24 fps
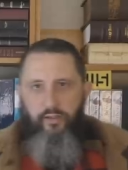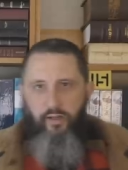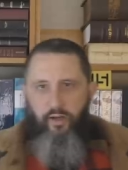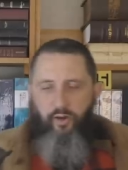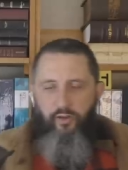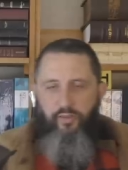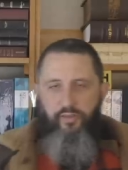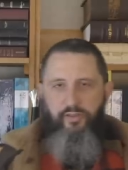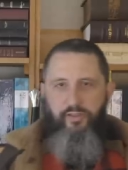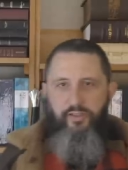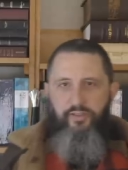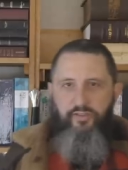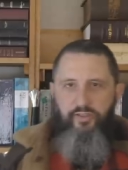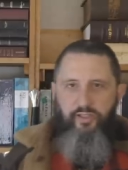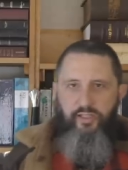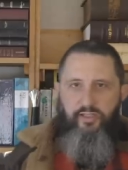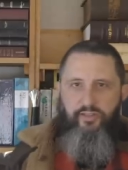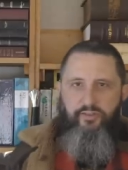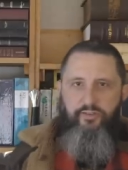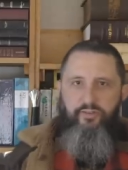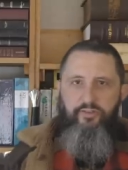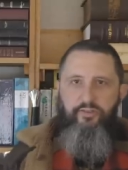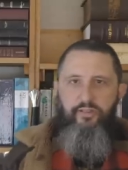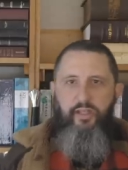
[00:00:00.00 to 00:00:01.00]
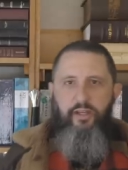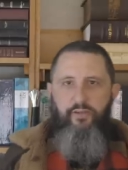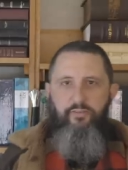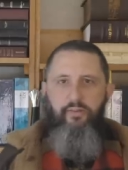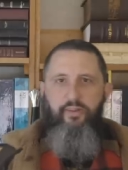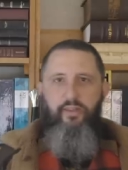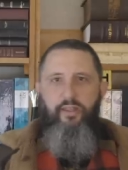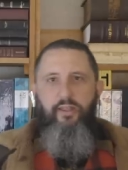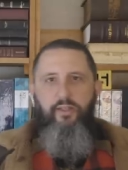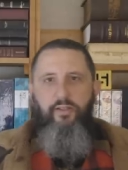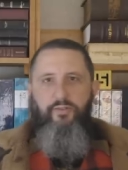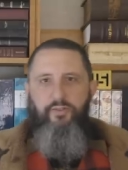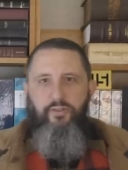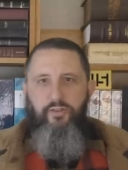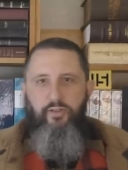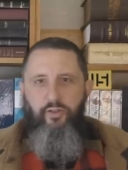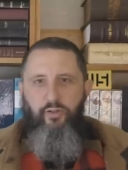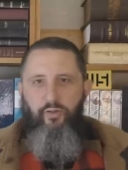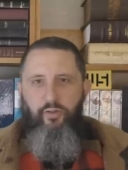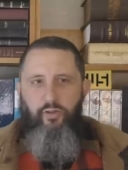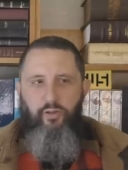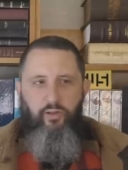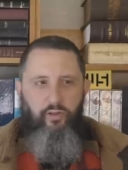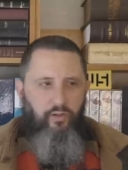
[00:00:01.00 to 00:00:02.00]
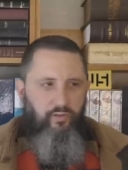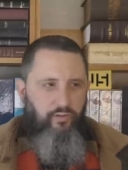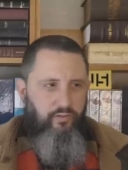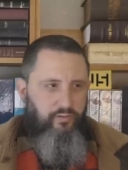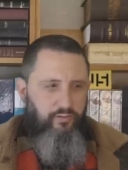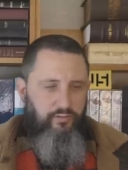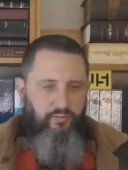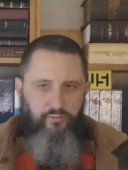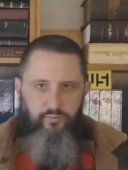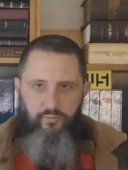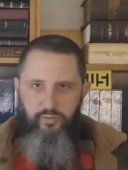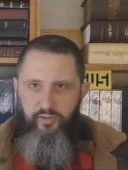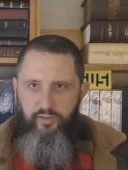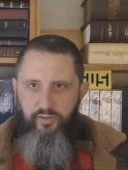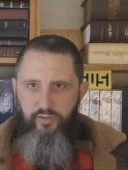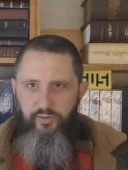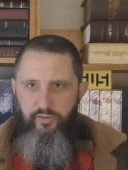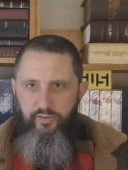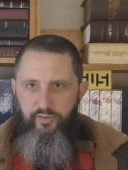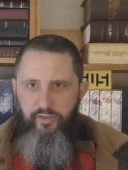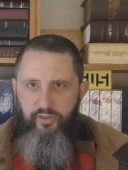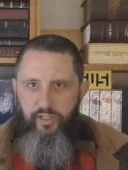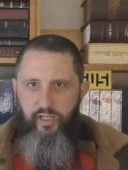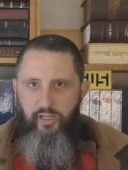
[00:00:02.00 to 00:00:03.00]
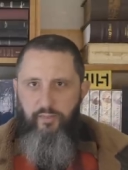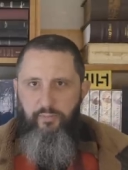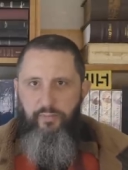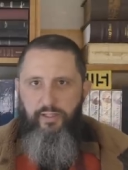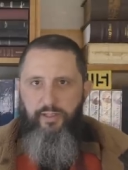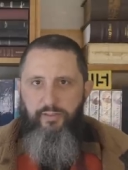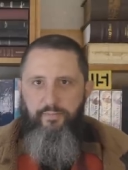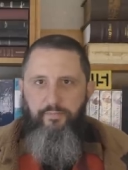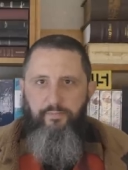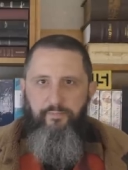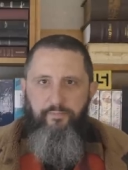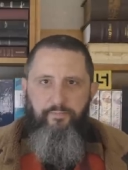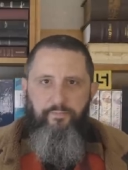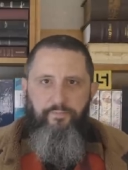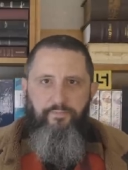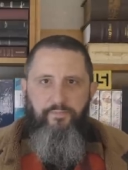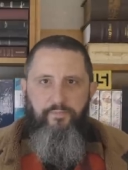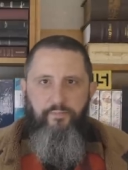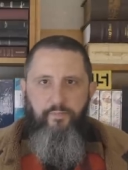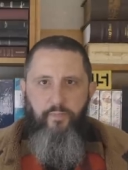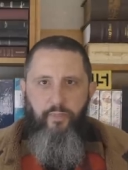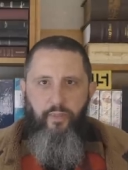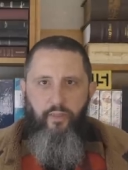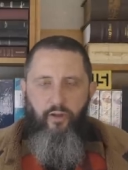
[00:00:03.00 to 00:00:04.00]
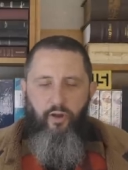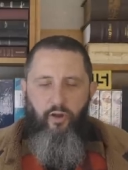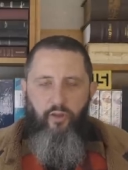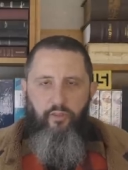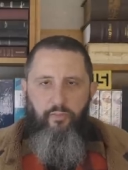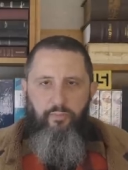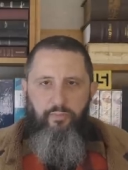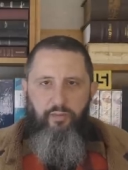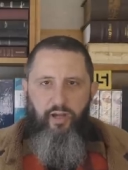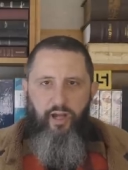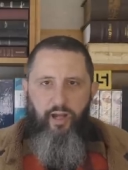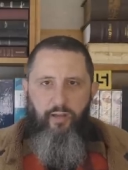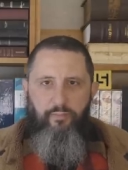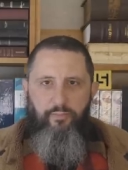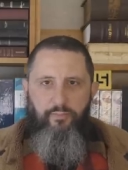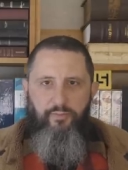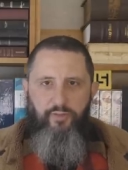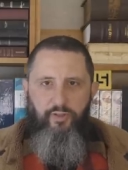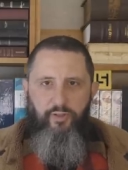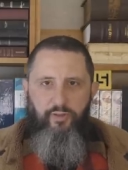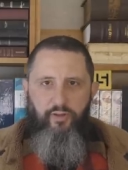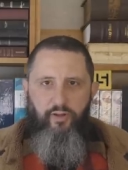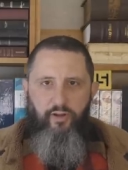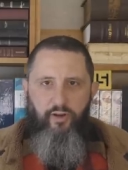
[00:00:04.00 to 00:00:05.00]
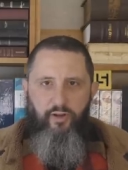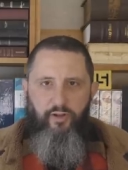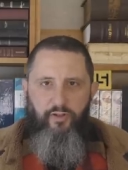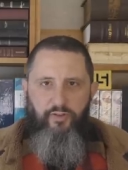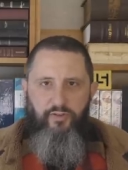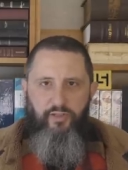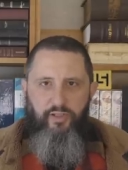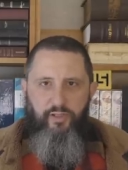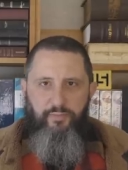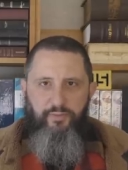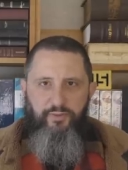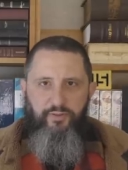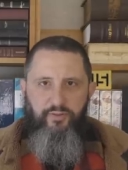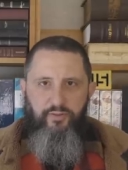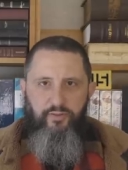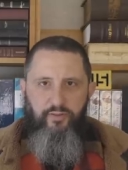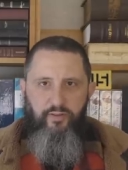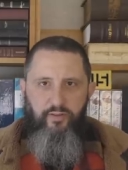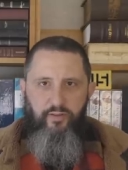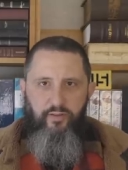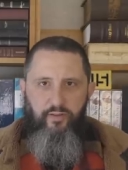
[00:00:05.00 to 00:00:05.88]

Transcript: All the diseases and everything else that go along with sodomy, all the problems, all the hardships.